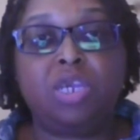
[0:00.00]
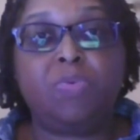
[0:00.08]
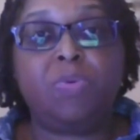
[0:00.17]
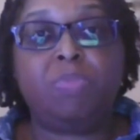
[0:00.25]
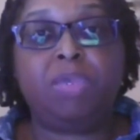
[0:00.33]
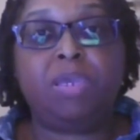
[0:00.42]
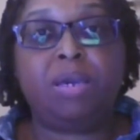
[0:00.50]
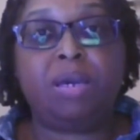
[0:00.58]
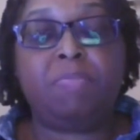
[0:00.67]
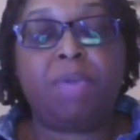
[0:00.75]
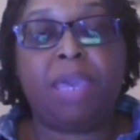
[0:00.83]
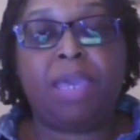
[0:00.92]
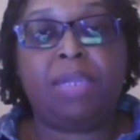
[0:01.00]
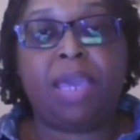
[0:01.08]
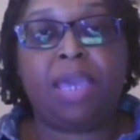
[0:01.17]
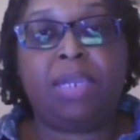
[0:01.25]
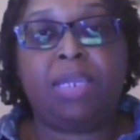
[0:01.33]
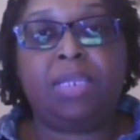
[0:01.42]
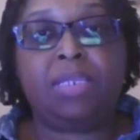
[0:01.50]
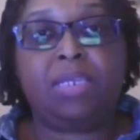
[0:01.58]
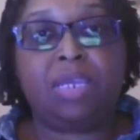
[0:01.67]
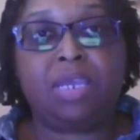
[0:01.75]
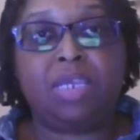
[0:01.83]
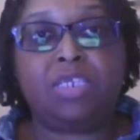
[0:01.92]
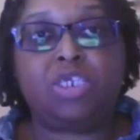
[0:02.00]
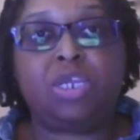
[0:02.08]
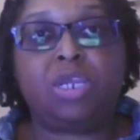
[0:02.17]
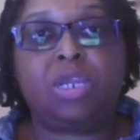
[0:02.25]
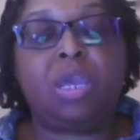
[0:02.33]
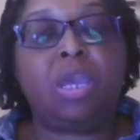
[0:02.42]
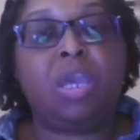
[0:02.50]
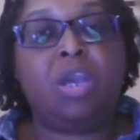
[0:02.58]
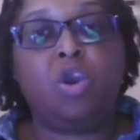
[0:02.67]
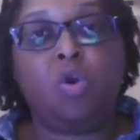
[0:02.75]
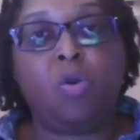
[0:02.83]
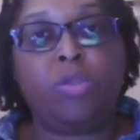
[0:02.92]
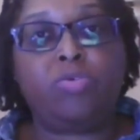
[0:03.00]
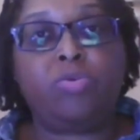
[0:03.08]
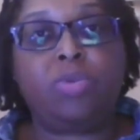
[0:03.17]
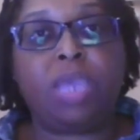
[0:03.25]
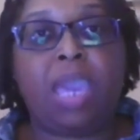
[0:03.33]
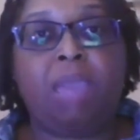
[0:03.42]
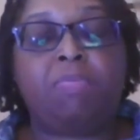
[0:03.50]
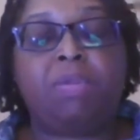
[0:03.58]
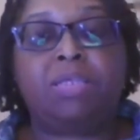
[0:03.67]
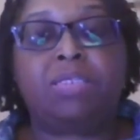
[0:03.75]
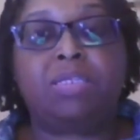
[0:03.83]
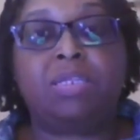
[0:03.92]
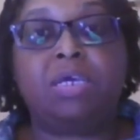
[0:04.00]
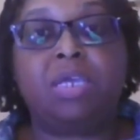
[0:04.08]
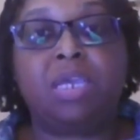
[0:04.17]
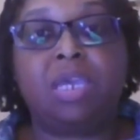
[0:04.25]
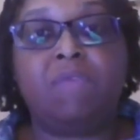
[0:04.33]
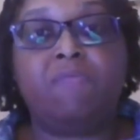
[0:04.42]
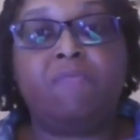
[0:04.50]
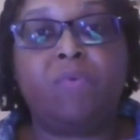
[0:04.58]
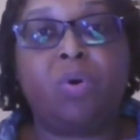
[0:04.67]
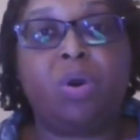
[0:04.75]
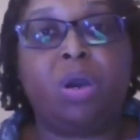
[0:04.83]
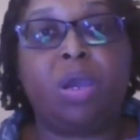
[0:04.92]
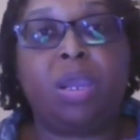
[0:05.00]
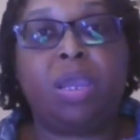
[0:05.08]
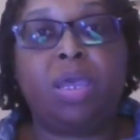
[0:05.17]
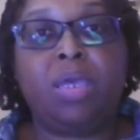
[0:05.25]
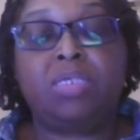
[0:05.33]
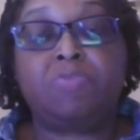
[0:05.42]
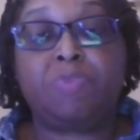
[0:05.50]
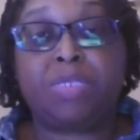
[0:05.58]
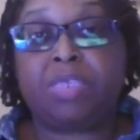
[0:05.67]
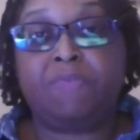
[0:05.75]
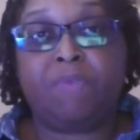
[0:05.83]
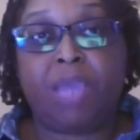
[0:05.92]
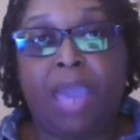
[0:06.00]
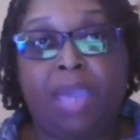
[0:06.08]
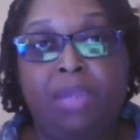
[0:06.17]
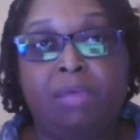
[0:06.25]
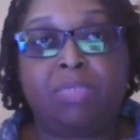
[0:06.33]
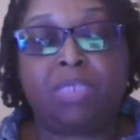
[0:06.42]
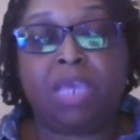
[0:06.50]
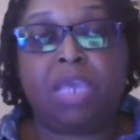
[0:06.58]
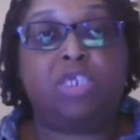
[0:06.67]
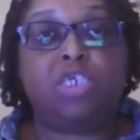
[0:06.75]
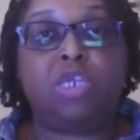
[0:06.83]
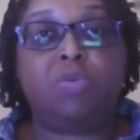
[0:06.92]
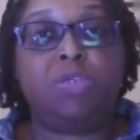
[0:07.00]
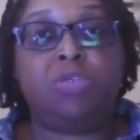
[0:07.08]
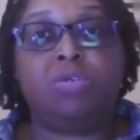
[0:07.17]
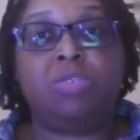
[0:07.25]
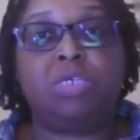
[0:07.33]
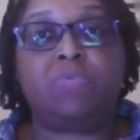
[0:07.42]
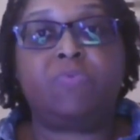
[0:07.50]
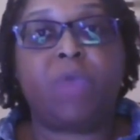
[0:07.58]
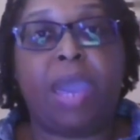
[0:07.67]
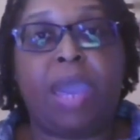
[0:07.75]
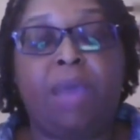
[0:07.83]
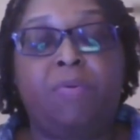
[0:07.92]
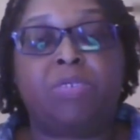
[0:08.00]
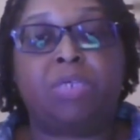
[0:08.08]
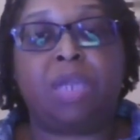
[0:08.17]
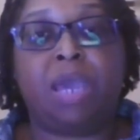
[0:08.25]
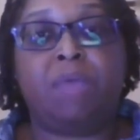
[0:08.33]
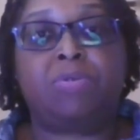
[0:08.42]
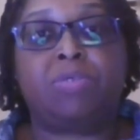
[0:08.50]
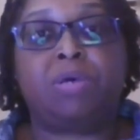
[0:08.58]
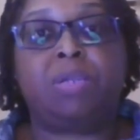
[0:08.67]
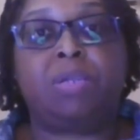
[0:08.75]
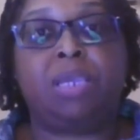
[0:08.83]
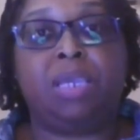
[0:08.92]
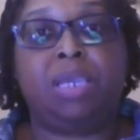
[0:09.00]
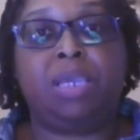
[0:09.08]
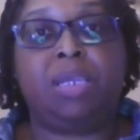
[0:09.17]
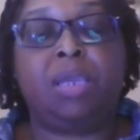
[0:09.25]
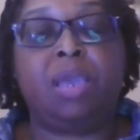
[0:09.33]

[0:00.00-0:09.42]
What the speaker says: would be up at night in the kitchen going through cabinets looking for specific items. And she would do this for hours and hours on end.